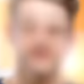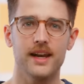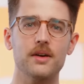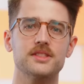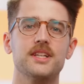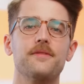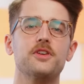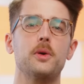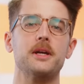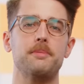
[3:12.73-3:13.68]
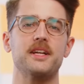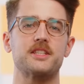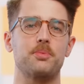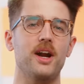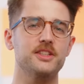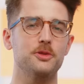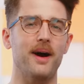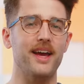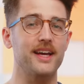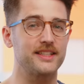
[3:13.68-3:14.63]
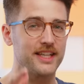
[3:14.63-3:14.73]
Now it's time for Quick Bits, brought to you by
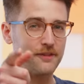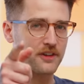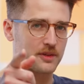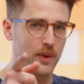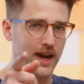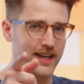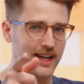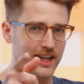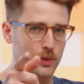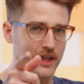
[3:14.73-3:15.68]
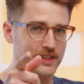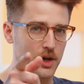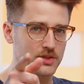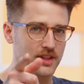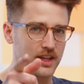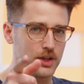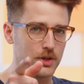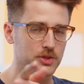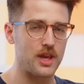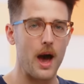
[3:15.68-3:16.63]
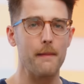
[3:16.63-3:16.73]
a different way to get a quick dose of the
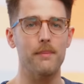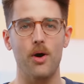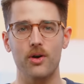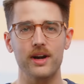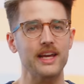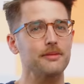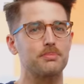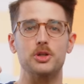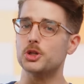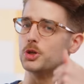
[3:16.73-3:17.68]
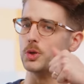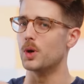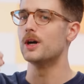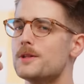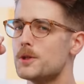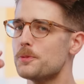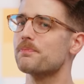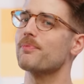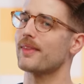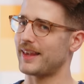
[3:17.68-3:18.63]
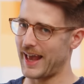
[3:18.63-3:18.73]
news, Morning Brew.
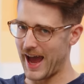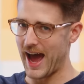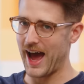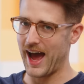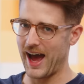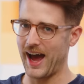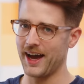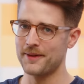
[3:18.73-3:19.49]
Ah.